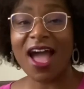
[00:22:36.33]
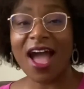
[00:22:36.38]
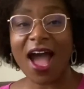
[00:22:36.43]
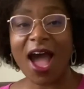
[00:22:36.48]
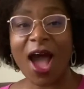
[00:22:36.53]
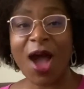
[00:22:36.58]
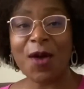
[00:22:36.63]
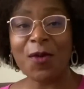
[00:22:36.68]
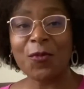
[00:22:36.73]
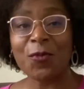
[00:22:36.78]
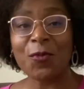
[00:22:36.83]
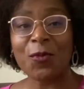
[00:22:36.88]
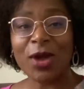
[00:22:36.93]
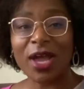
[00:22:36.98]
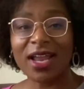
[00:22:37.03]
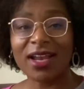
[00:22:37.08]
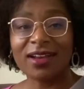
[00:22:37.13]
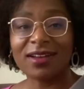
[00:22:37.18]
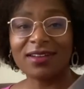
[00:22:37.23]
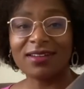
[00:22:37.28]
And
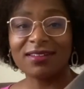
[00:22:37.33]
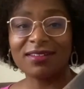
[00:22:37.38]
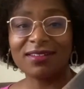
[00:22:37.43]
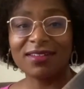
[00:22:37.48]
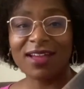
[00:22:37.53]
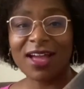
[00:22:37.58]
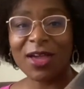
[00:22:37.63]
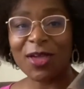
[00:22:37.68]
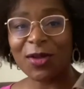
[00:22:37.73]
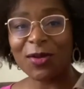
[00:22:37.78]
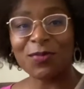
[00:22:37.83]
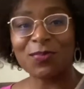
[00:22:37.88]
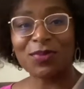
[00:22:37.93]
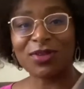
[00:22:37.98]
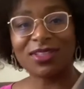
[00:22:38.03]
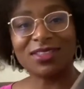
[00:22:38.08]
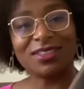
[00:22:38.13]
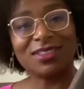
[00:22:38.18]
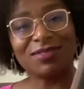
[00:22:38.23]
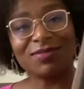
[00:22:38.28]
when I
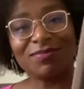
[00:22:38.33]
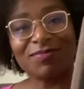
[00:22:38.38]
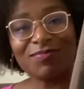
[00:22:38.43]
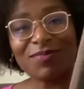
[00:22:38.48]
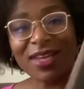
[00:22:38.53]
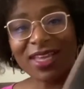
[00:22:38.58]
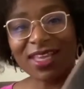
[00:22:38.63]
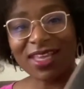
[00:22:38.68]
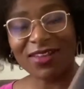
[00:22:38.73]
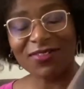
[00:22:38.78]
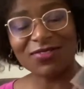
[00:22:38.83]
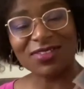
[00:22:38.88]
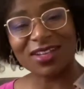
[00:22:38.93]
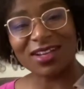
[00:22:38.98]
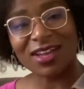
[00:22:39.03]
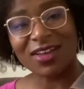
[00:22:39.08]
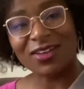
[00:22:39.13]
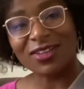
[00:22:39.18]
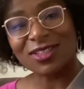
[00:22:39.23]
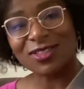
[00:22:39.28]
opened my gift and I
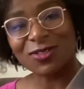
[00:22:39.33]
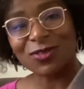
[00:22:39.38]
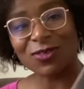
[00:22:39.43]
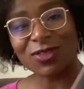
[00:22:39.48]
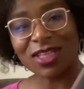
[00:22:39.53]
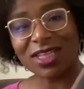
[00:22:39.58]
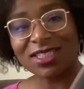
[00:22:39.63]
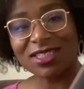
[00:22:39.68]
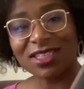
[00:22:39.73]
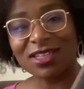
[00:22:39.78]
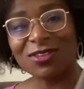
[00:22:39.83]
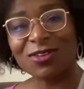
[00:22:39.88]
saw this in,